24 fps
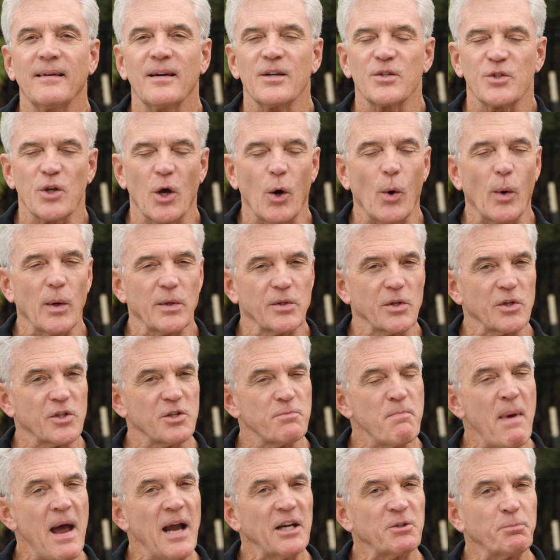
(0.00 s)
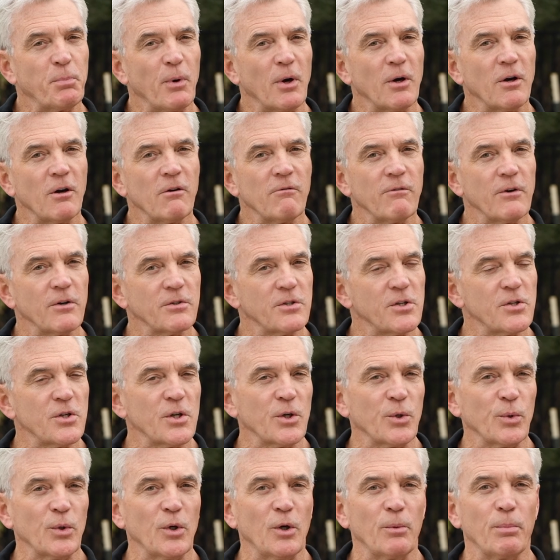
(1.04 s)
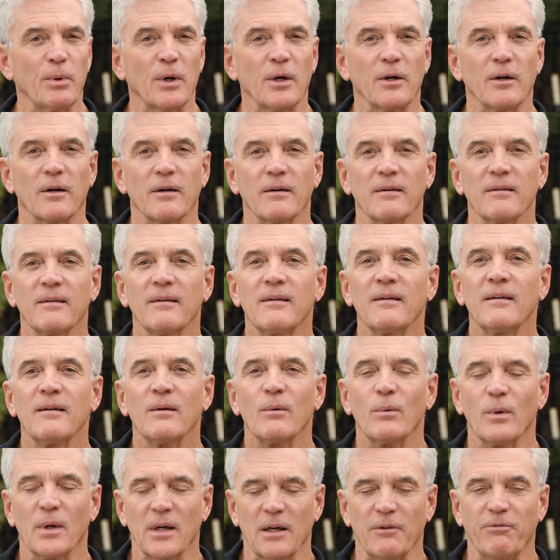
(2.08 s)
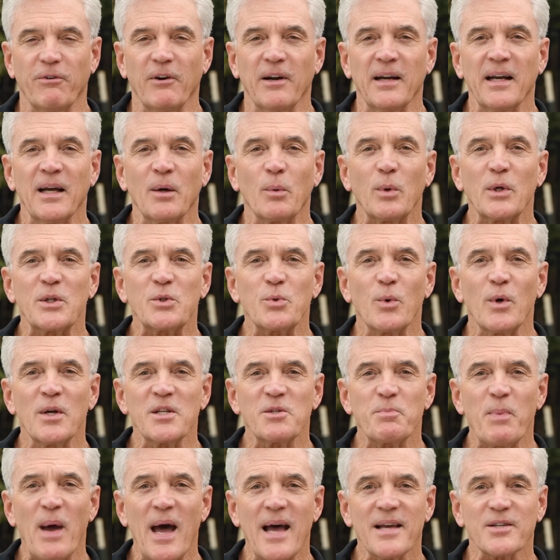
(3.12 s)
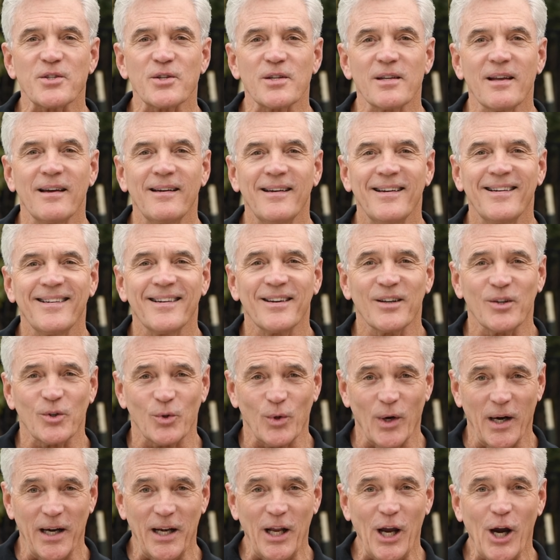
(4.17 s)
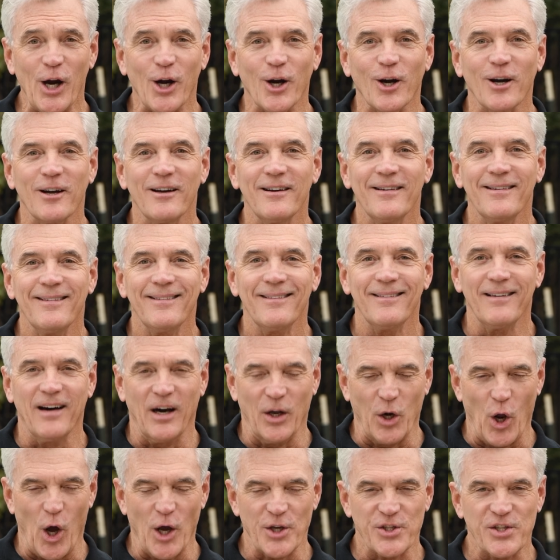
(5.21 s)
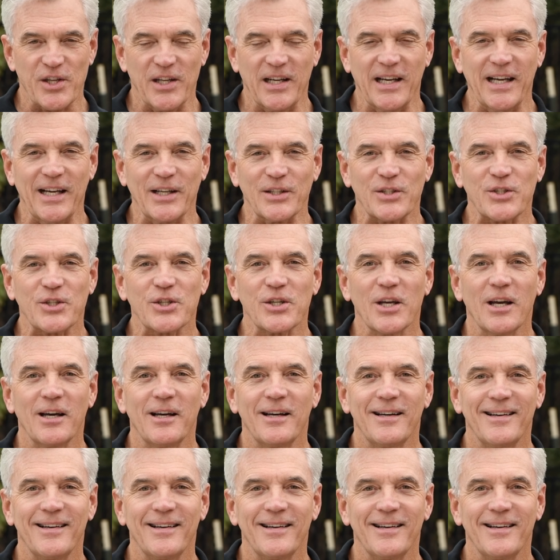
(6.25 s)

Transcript: So it's a smash burger versus a grill burger. We're going to find out which one's best right here on Austin Eats.